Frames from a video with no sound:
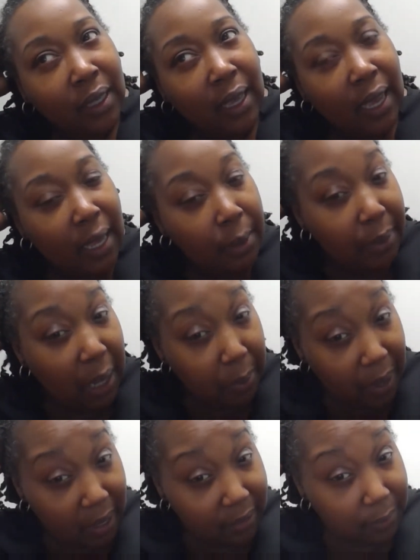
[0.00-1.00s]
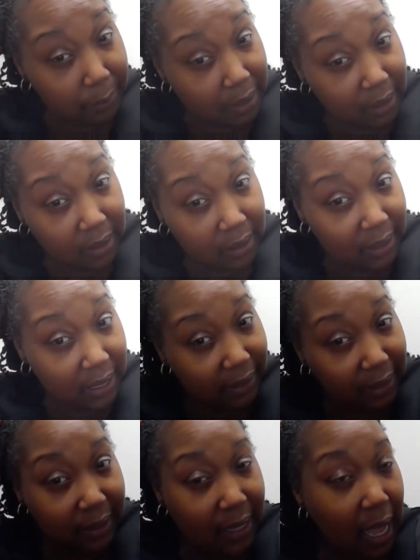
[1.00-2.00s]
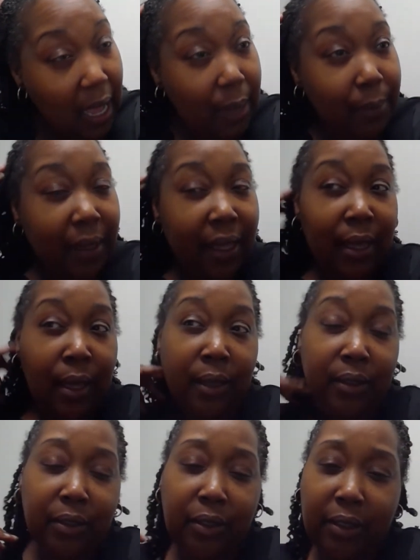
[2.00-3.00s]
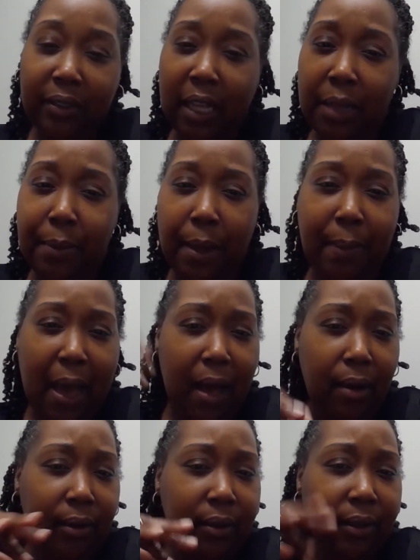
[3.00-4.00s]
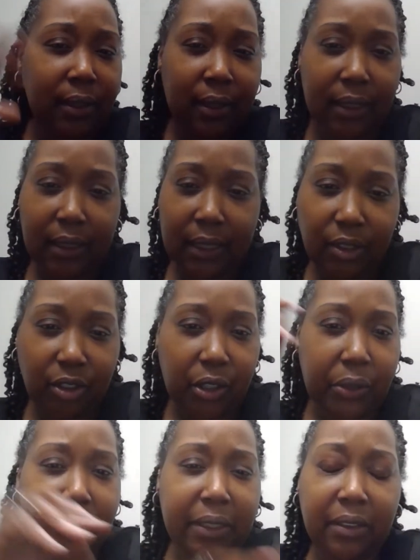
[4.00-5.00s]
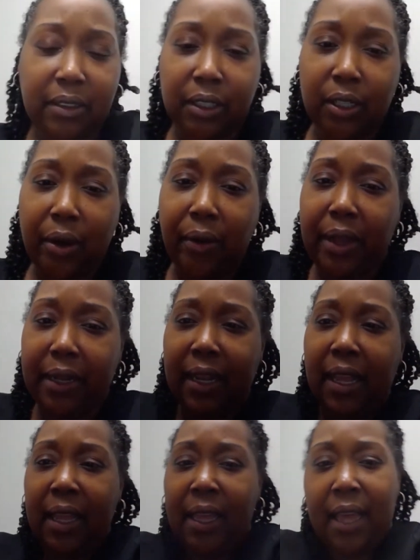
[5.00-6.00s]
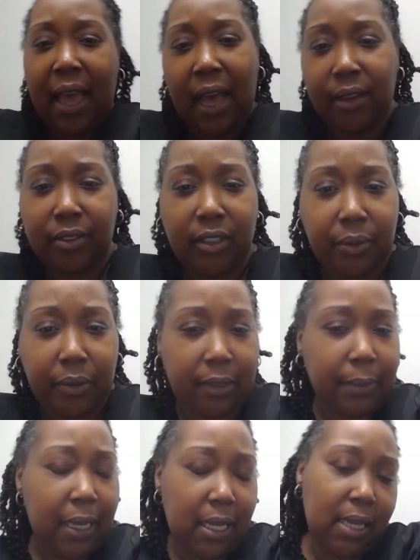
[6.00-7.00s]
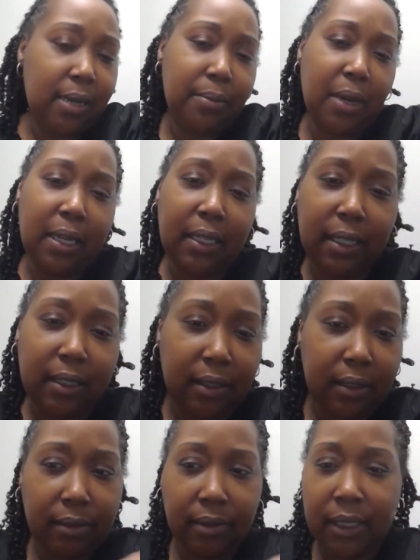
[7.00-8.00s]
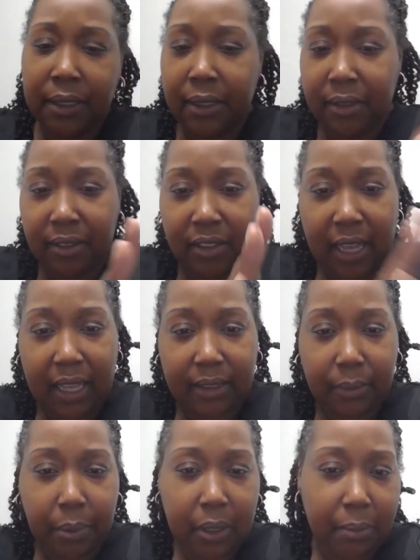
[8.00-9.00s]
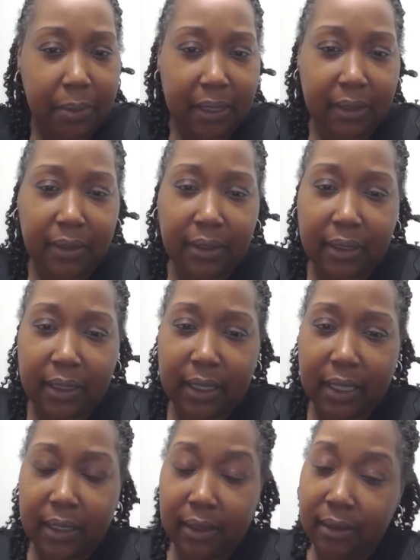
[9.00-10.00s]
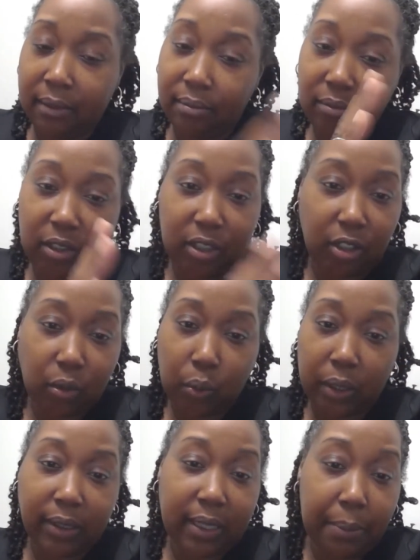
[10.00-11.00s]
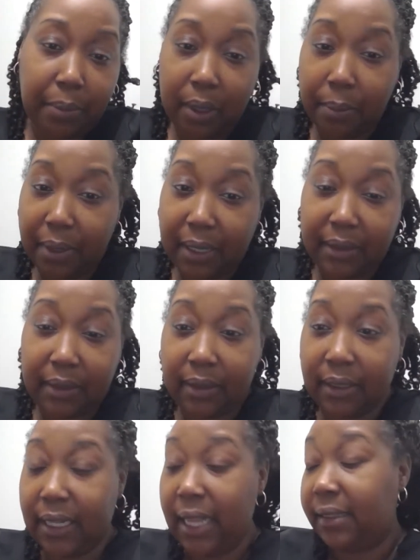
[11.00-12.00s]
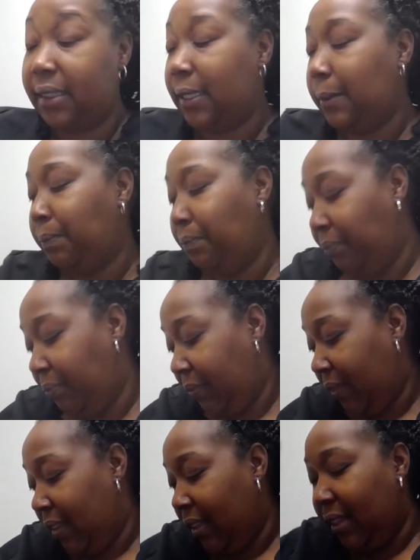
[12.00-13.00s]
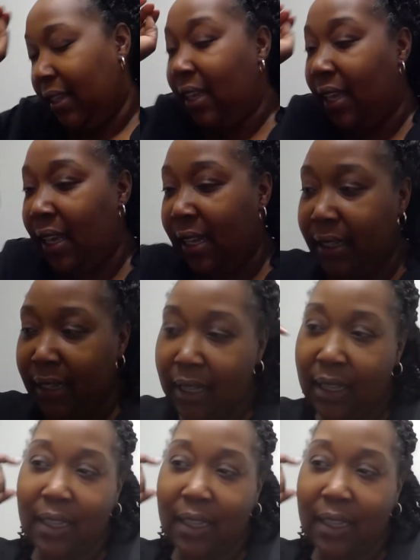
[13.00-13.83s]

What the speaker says: and a bail bondsman at that time. So she's telling me about insurance, and how she was making good money, and she has a book of business she just works that book of business, and that's it. And